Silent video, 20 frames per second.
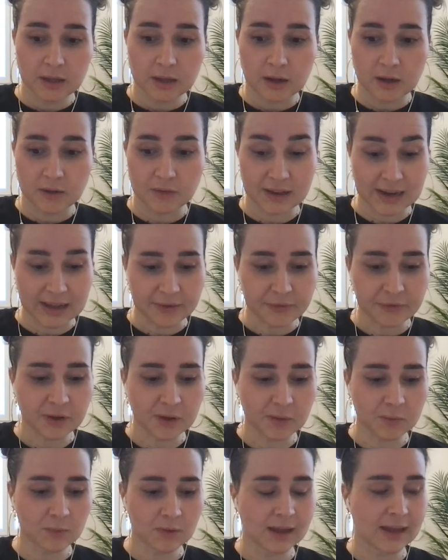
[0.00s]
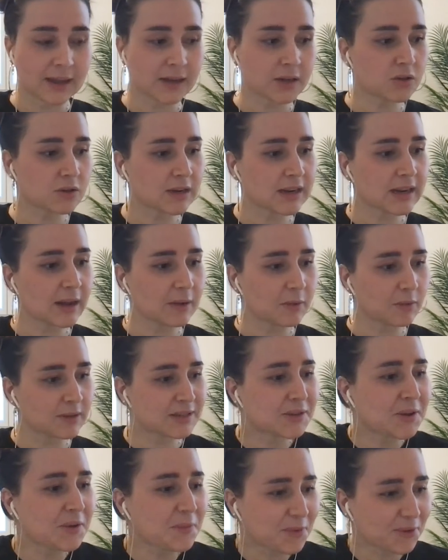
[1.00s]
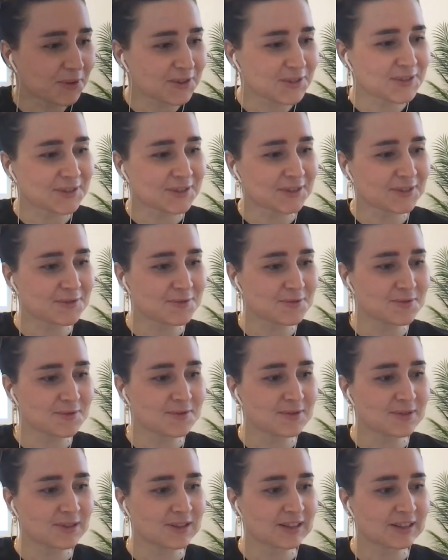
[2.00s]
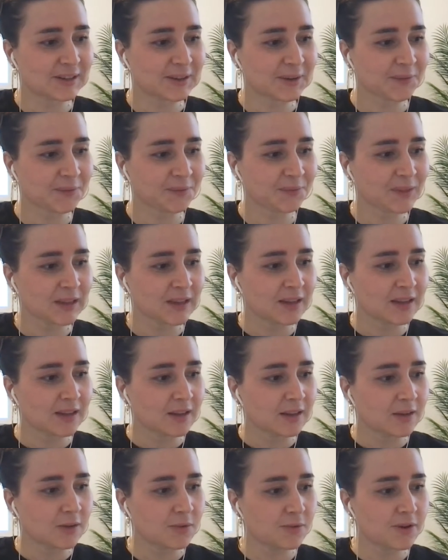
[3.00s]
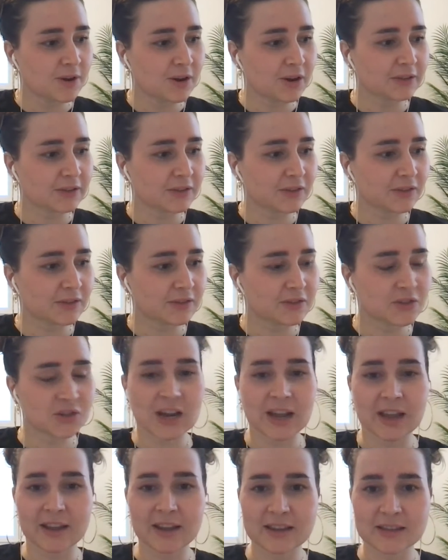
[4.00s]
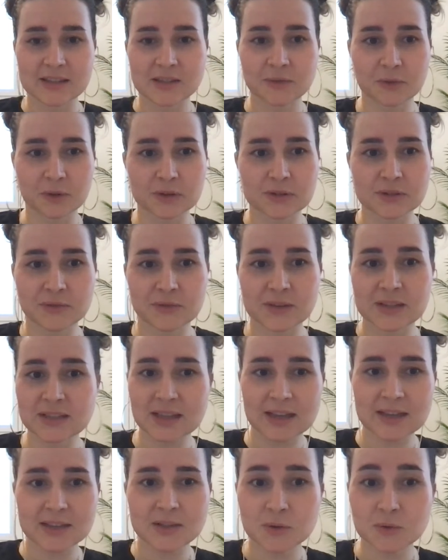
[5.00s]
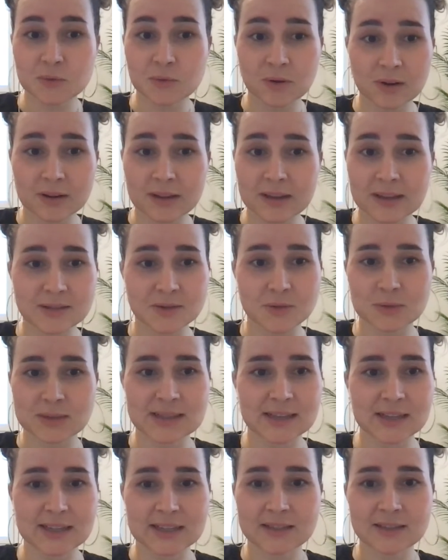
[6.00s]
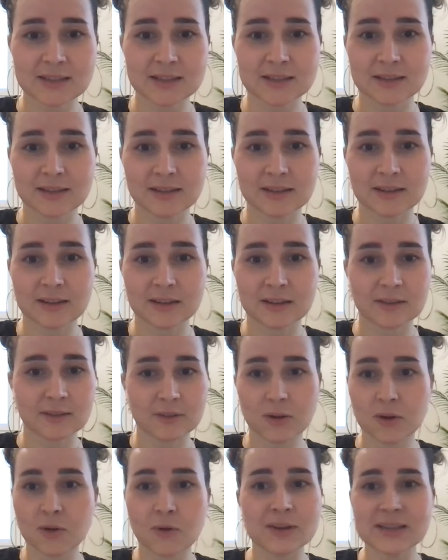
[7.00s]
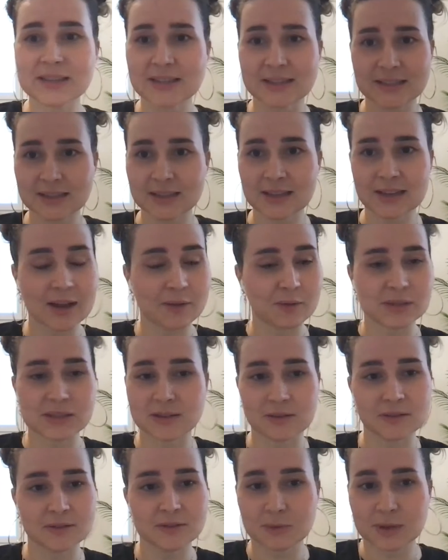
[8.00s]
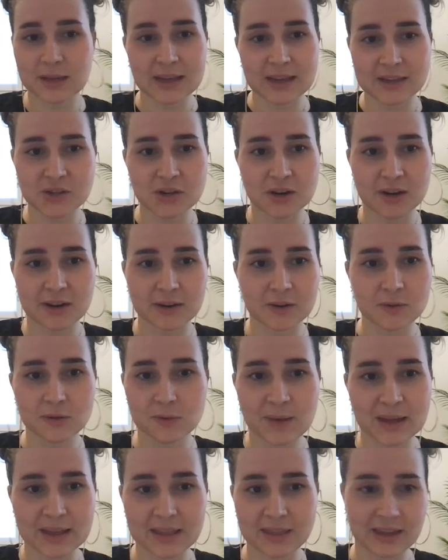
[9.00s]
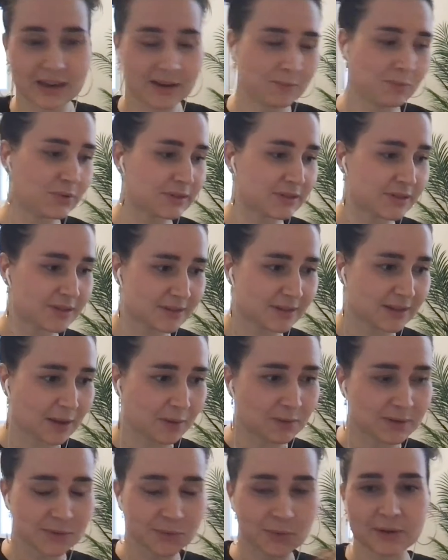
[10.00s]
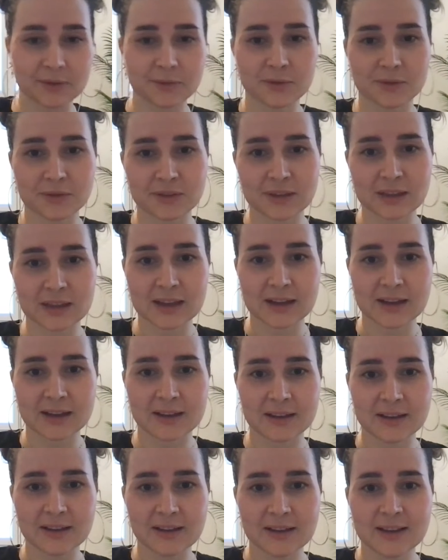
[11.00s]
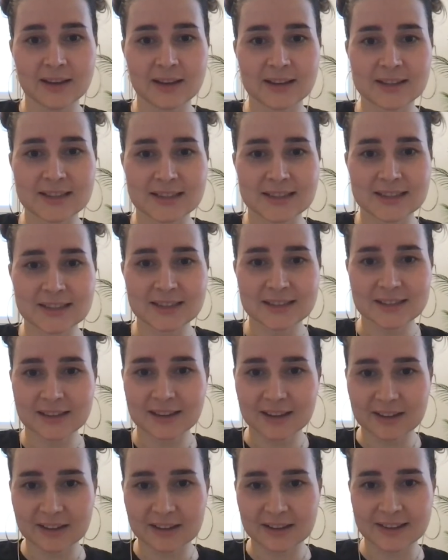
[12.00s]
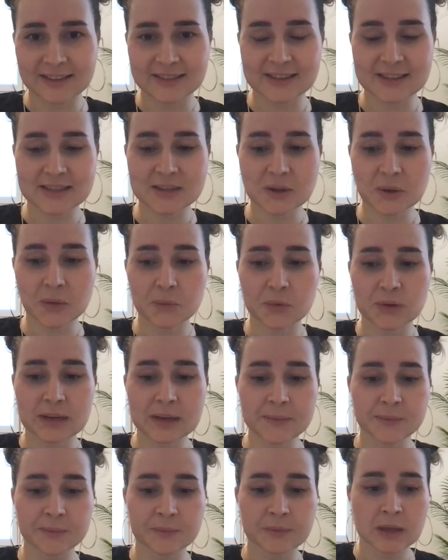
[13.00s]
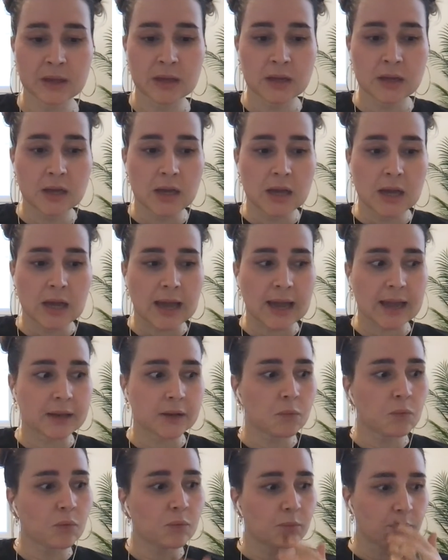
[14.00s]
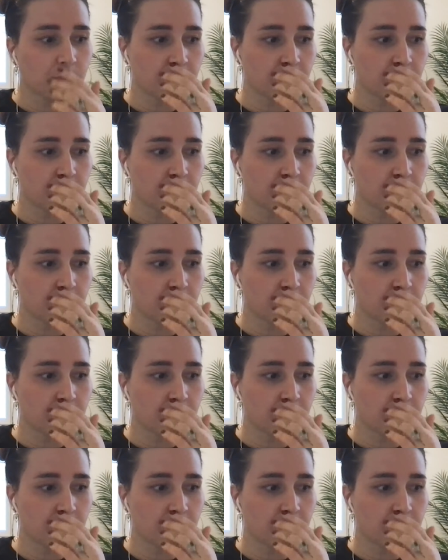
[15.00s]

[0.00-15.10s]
Alephium. Actually, I was the person who got Cheng his first visa to work in Switzerland. Coincidentally, I was not doing HR at all back then, but that was one of the things I did in this company. And